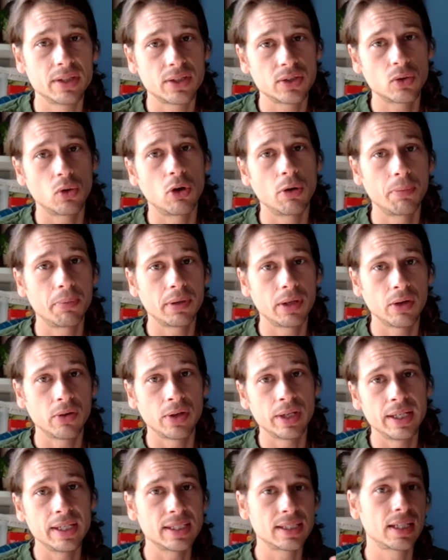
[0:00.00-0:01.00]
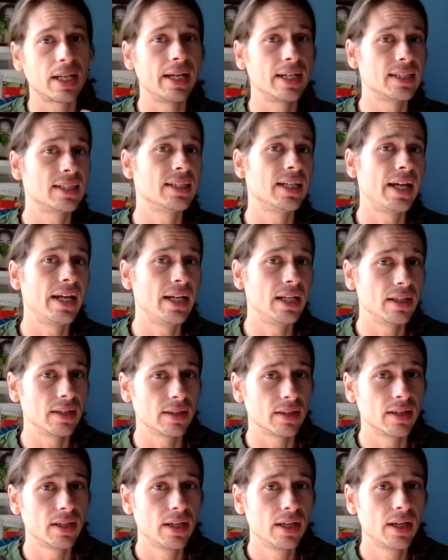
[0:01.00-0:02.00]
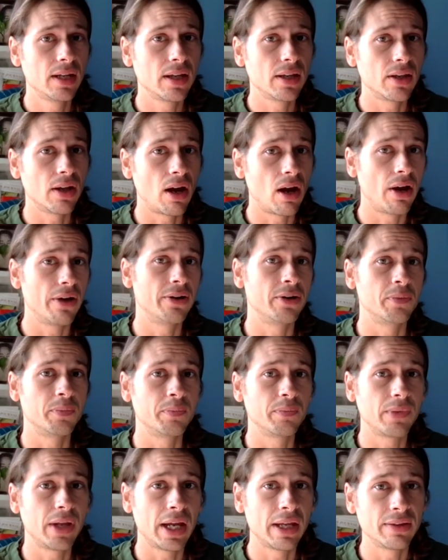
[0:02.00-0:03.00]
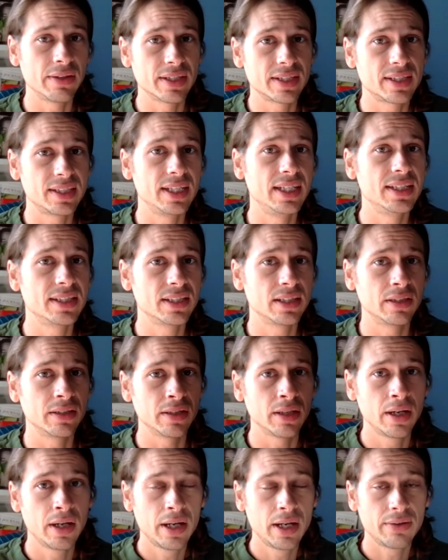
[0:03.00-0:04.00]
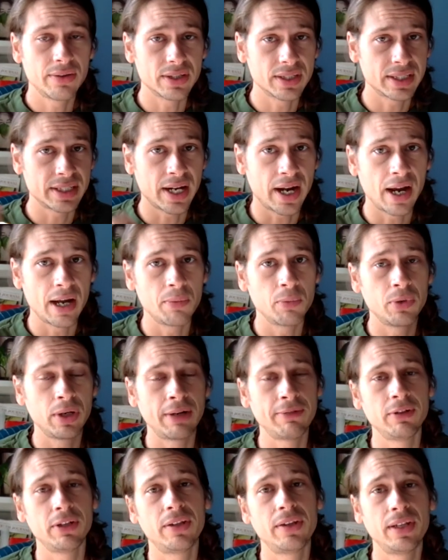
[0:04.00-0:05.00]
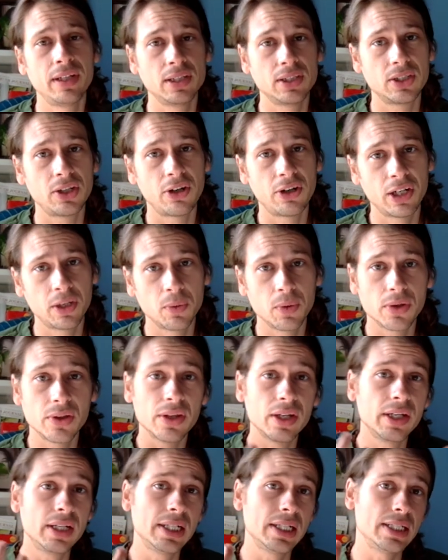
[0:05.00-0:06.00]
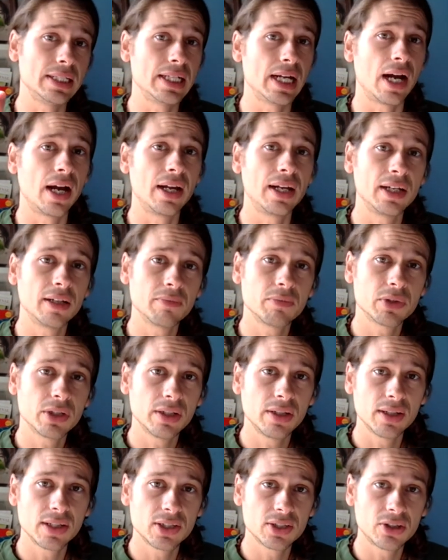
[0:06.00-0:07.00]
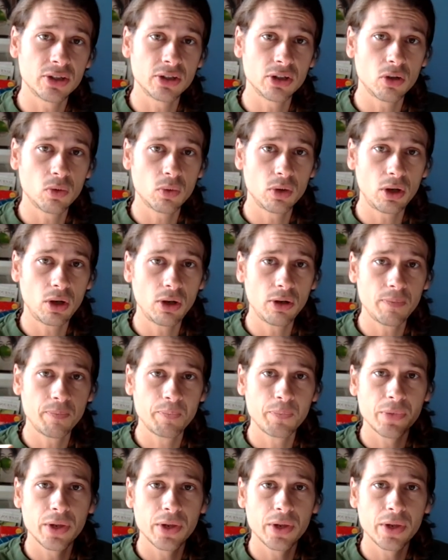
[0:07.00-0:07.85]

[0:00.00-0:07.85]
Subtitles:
Scorpio is like saying autumn and the season, this time when everything's turning within and dying to the external world.